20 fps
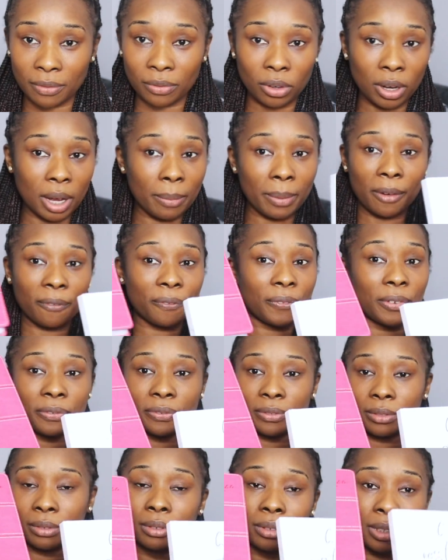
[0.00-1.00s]
I've got about
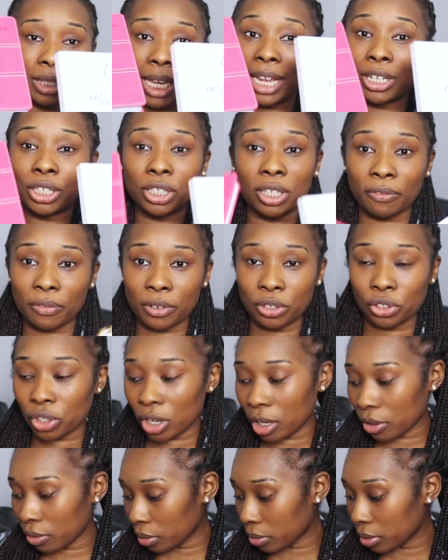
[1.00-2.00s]
ten different
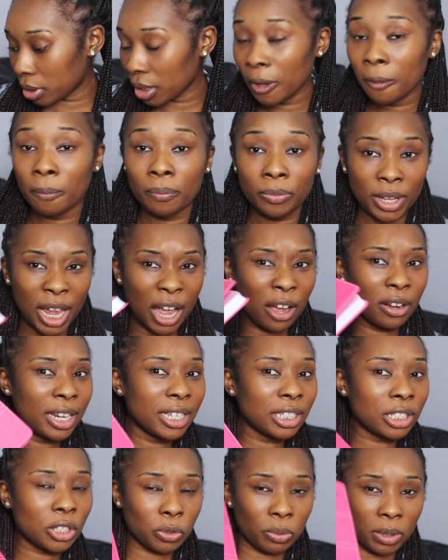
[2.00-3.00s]
journals. I'll
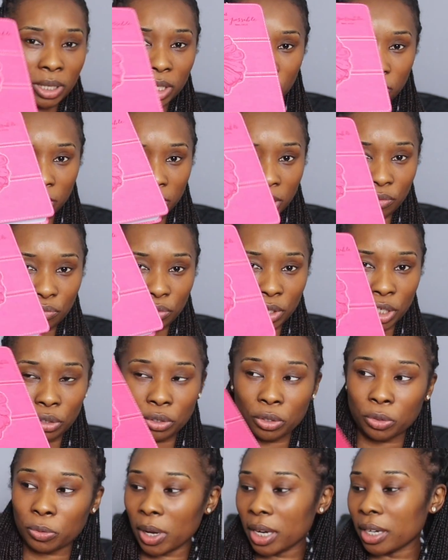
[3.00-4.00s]
link this one. This one's a really
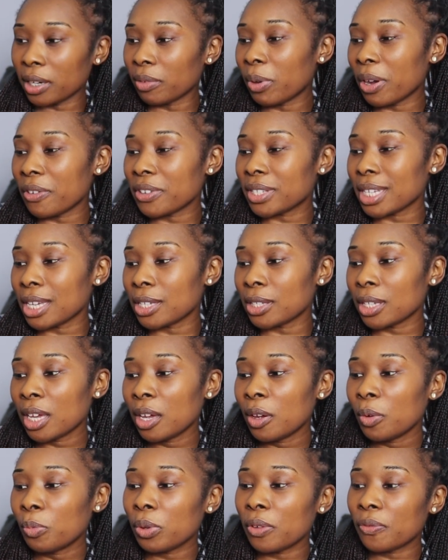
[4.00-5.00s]
good one where it says,
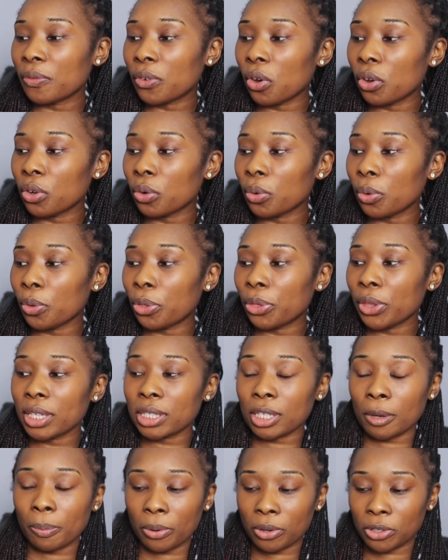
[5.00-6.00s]
with God all
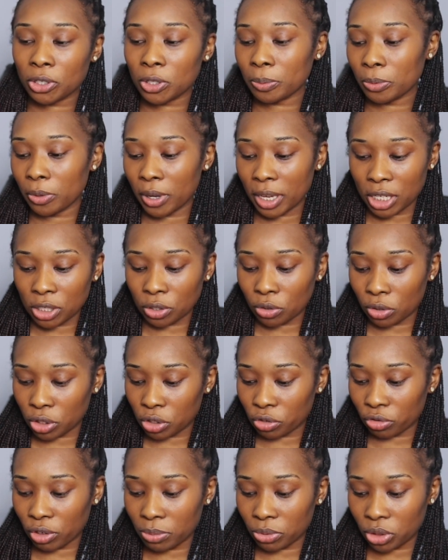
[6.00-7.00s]
things are possible, and it's got
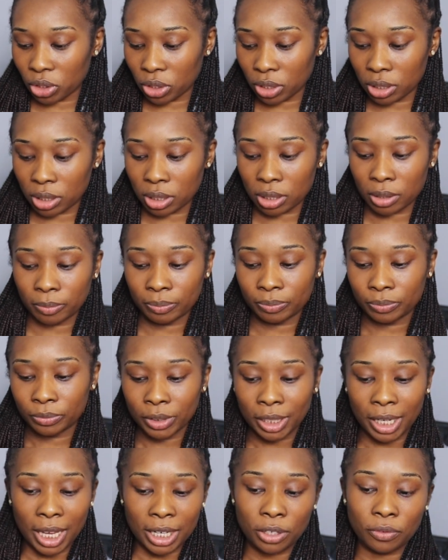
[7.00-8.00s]
scriptures,
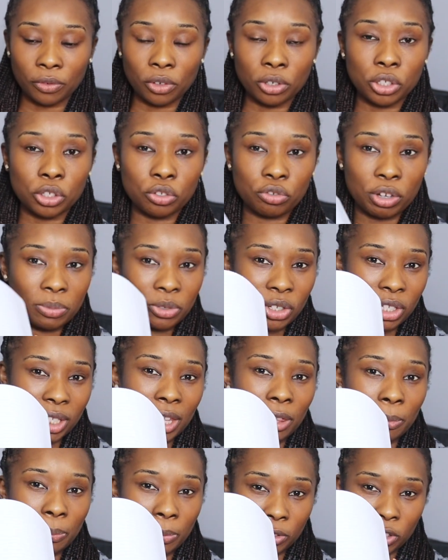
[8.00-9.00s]
like you've got scriptures
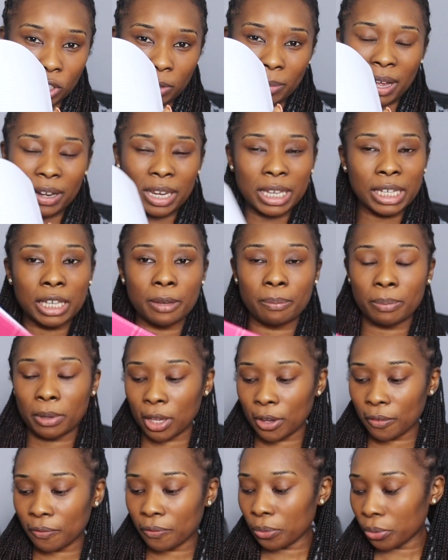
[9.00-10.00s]
at the bottom. I'll link it
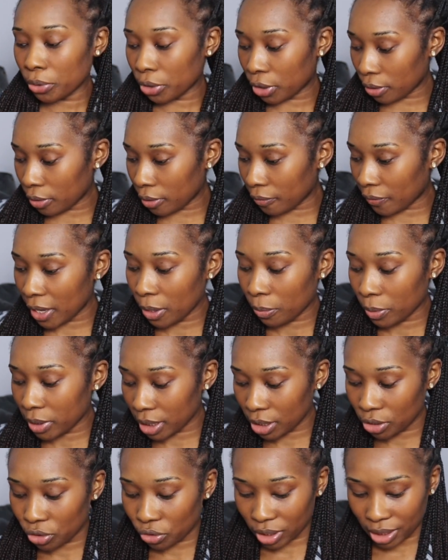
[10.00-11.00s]
below for you if
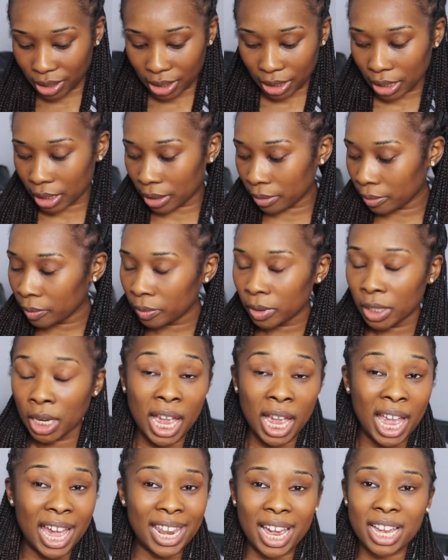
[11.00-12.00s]
anyone's interested in.
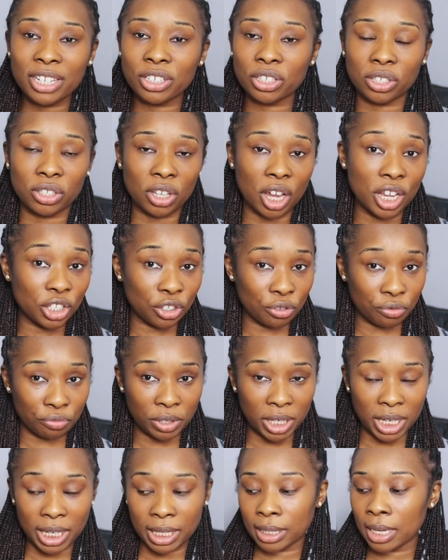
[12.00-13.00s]
And I just started to
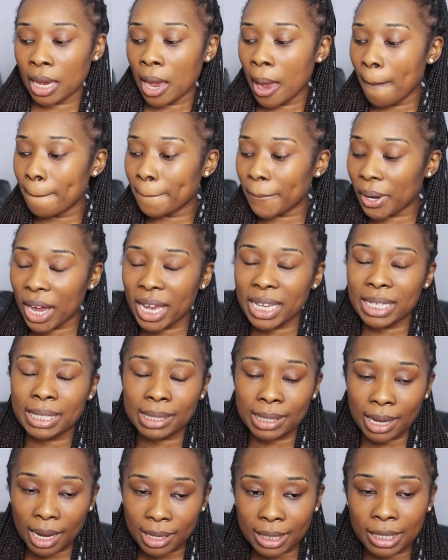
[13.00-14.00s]
read, but it
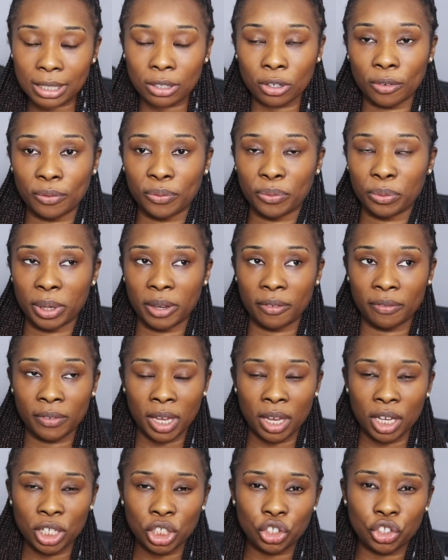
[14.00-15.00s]
started off with
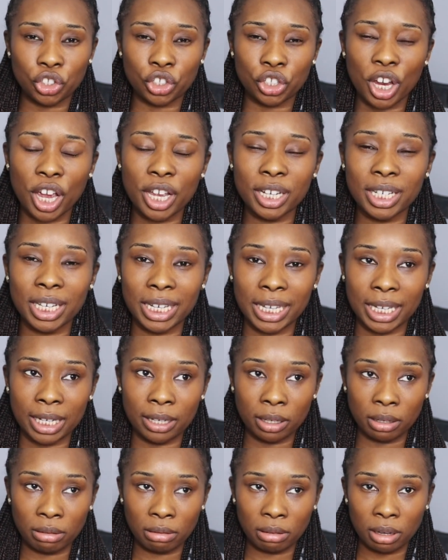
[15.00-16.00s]

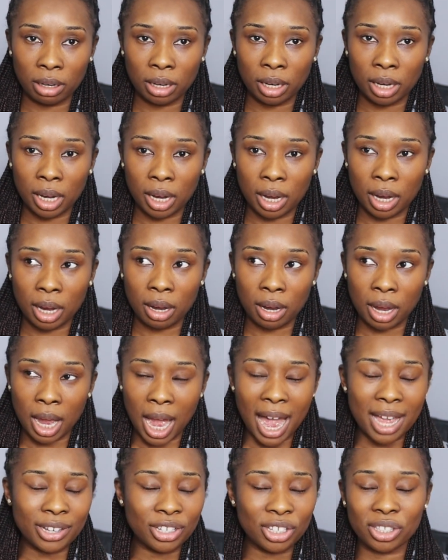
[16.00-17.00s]
journaling.
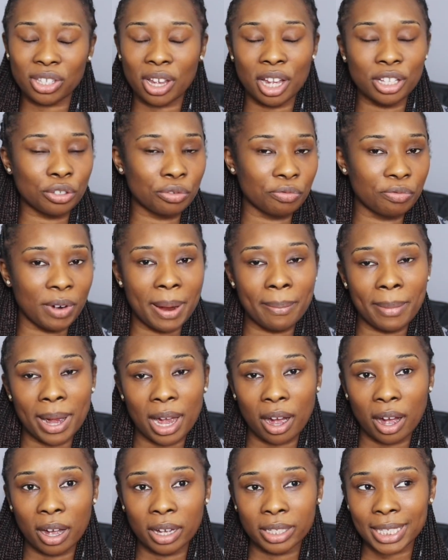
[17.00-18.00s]
I just started to write my
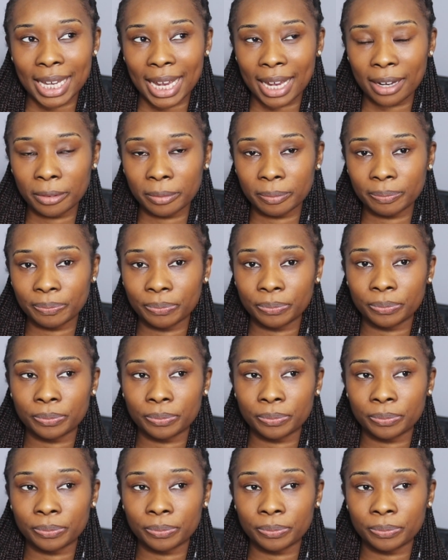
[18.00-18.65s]
heart out.